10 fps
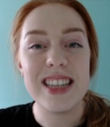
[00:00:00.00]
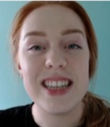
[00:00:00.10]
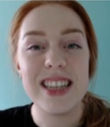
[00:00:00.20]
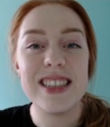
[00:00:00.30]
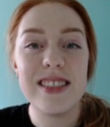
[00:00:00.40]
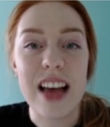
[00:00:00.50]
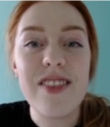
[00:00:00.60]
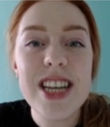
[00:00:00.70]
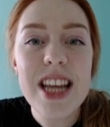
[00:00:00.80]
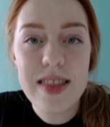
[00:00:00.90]
That is
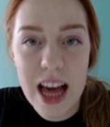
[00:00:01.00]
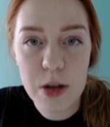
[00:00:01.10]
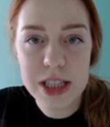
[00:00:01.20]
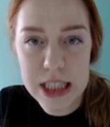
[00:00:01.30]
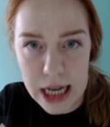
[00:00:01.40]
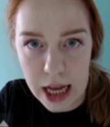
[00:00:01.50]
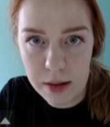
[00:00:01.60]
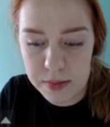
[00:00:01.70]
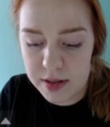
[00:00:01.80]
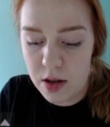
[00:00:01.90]
70,000
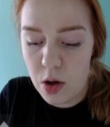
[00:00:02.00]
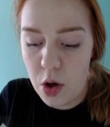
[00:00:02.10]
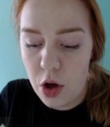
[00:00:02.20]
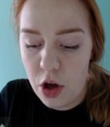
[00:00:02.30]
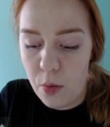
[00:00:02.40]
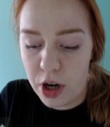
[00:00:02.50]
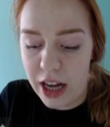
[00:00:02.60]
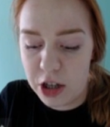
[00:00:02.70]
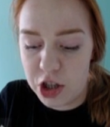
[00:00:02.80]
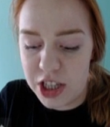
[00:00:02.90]
times more
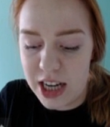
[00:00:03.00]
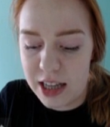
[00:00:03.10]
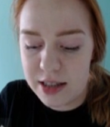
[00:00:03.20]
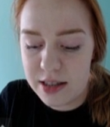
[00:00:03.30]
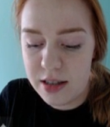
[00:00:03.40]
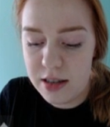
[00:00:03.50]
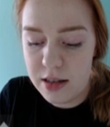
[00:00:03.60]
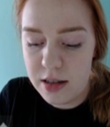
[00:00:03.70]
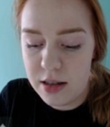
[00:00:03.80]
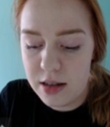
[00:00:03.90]
energy dense
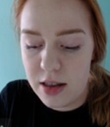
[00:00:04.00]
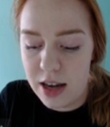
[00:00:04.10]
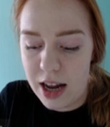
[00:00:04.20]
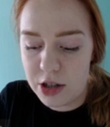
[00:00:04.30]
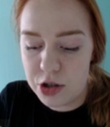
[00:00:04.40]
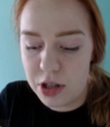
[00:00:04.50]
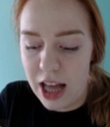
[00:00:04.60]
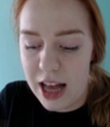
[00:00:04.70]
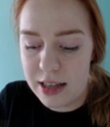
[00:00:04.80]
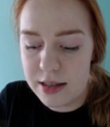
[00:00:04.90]
than natural
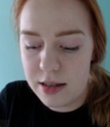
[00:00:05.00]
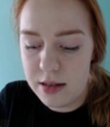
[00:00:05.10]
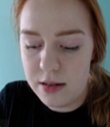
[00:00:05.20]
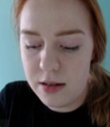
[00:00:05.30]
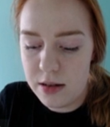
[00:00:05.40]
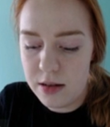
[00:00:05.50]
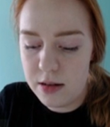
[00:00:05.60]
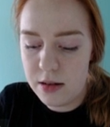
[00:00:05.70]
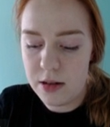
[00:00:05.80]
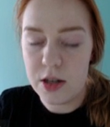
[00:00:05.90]
gas.
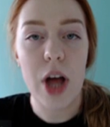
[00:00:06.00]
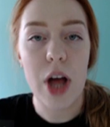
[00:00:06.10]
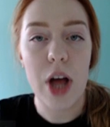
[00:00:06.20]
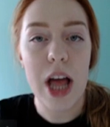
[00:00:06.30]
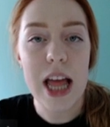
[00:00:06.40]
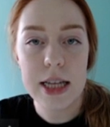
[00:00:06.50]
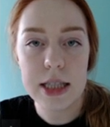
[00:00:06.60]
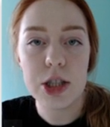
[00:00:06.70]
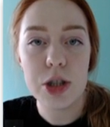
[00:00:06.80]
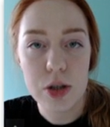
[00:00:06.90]
So it is
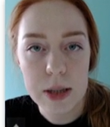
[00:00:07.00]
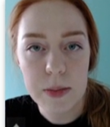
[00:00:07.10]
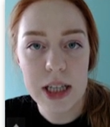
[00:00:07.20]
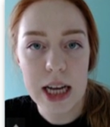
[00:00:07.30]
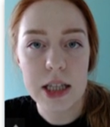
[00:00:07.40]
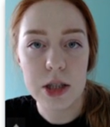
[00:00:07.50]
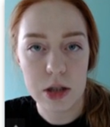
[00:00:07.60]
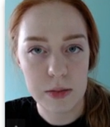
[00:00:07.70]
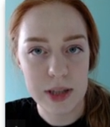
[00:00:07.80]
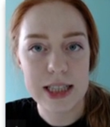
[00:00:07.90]
extremely,
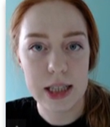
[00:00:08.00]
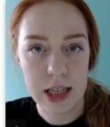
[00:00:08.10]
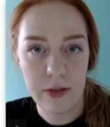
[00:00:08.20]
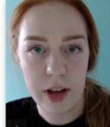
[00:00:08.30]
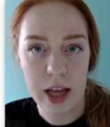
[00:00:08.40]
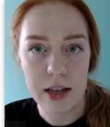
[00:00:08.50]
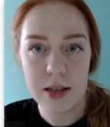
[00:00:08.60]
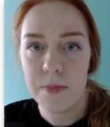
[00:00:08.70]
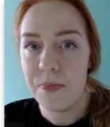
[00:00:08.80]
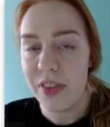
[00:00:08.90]
extremely
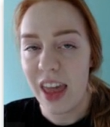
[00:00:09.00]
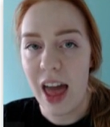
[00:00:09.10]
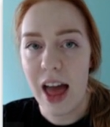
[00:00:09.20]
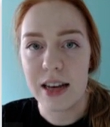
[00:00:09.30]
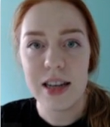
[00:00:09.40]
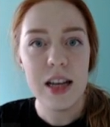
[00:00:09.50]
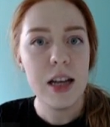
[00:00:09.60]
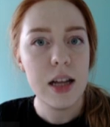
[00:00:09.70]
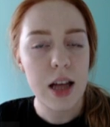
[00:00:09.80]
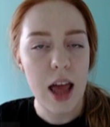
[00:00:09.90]
significant. And
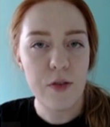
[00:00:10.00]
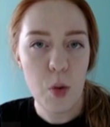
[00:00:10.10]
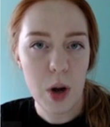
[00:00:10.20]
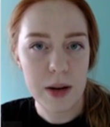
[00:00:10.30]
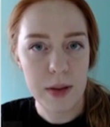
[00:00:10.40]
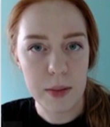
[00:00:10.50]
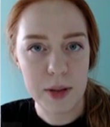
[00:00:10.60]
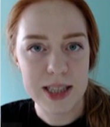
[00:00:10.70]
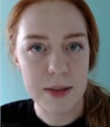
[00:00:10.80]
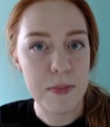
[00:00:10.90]
if we want to be
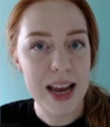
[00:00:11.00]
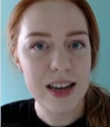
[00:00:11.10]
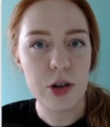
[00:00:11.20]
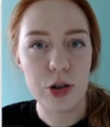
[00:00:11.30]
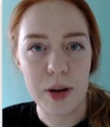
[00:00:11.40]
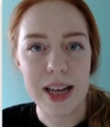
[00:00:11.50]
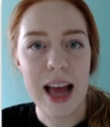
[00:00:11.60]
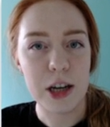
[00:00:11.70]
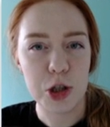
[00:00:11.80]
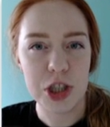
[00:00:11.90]
able to meet growing
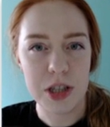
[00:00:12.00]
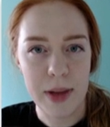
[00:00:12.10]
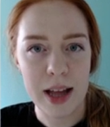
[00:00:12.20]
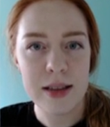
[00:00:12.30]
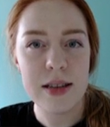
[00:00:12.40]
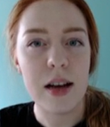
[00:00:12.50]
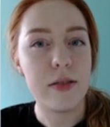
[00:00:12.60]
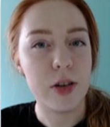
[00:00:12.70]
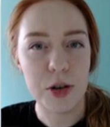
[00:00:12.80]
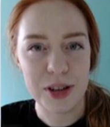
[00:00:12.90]
energy demands
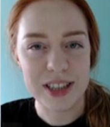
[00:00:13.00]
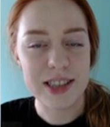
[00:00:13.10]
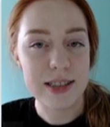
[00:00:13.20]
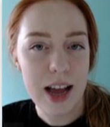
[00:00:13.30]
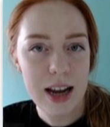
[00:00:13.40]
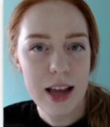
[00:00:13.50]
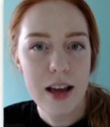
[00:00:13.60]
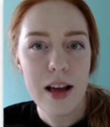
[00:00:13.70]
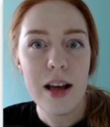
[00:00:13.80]
of a growing society,